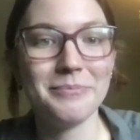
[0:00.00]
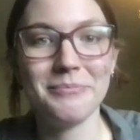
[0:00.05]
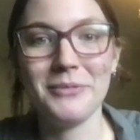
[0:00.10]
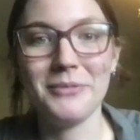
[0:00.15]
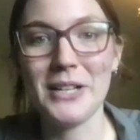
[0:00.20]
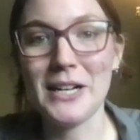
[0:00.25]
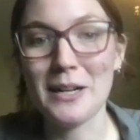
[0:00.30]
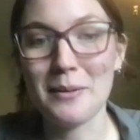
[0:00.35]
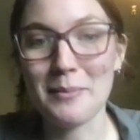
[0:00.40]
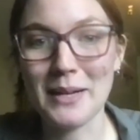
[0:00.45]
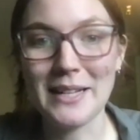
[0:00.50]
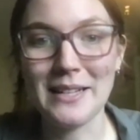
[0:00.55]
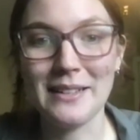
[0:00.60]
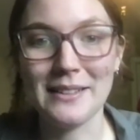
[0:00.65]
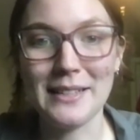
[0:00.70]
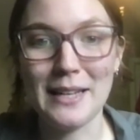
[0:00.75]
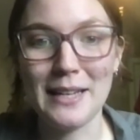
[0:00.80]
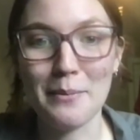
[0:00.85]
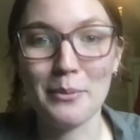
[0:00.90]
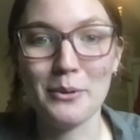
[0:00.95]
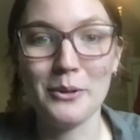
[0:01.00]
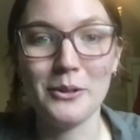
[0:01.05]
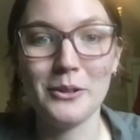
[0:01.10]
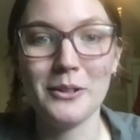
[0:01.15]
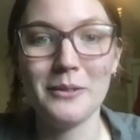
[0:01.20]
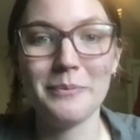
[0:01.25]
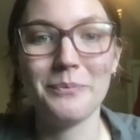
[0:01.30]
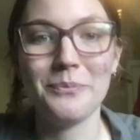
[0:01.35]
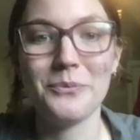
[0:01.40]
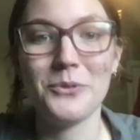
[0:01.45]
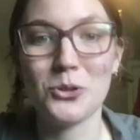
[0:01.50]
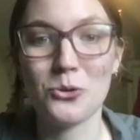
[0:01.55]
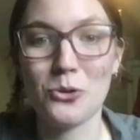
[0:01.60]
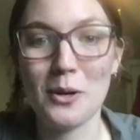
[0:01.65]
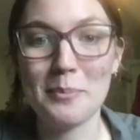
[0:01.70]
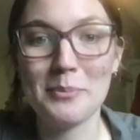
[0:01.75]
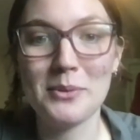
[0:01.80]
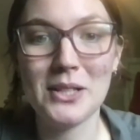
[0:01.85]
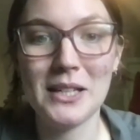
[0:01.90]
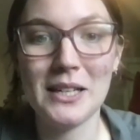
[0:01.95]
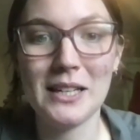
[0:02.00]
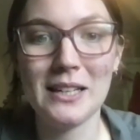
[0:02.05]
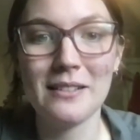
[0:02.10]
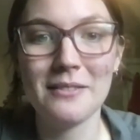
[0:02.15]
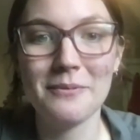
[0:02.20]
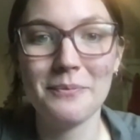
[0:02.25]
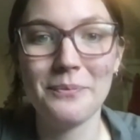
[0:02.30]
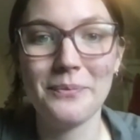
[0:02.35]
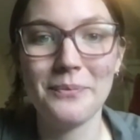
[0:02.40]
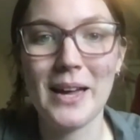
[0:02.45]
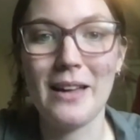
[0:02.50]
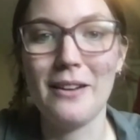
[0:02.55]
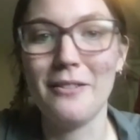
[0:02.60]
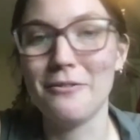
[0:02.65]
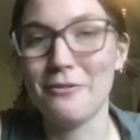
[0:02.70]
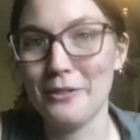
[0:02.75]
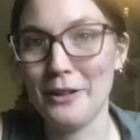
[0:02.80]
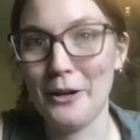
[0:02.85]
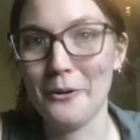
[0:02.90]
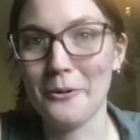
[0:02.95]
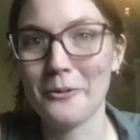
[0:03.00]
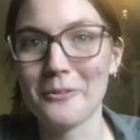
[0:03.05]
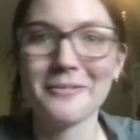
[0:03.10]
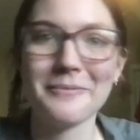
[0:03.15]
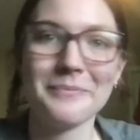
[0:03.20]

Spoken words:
leading by example, scripting, and flow.